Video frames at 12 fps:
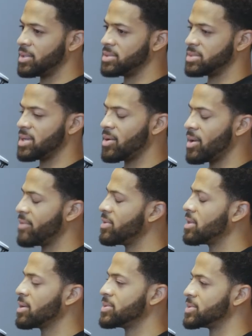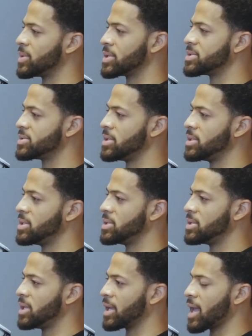just how everything was orchestrated,
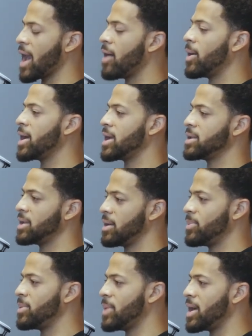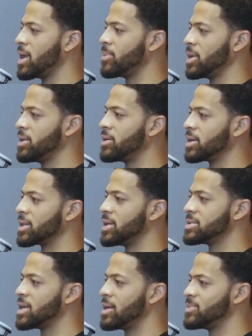like how I ended up in Miami during
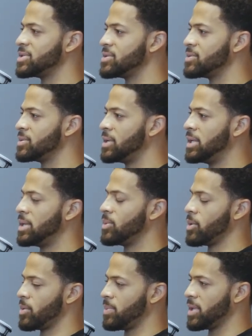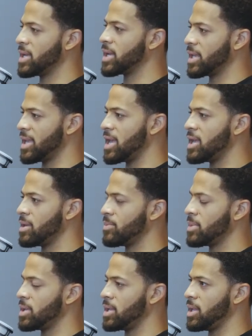that time too. We were playing a
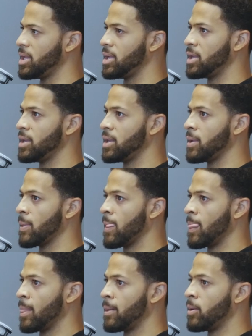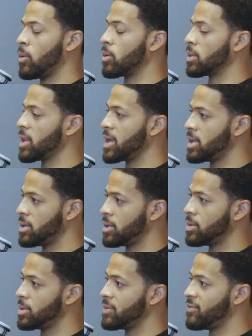game in
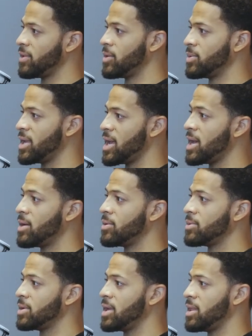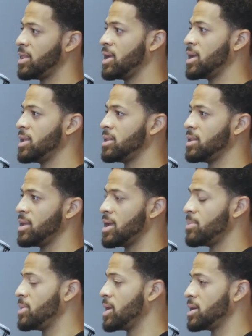Orlando, had flown down, and then the
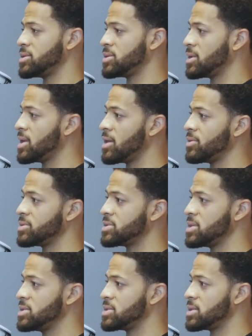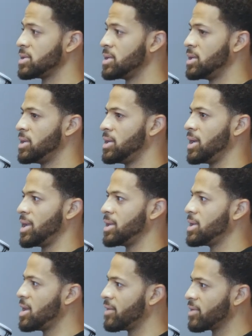NBA had shut down their season, and I
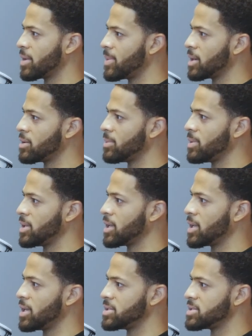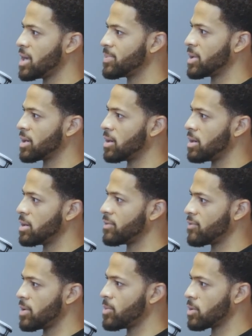didn't have to get back on a plane again. I just hopped in a car
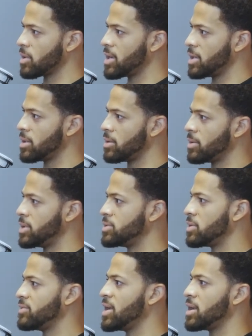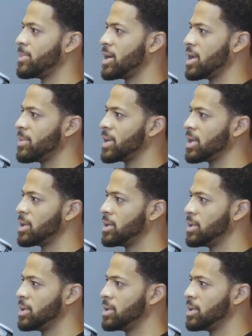from Orlando and drove down to Miami,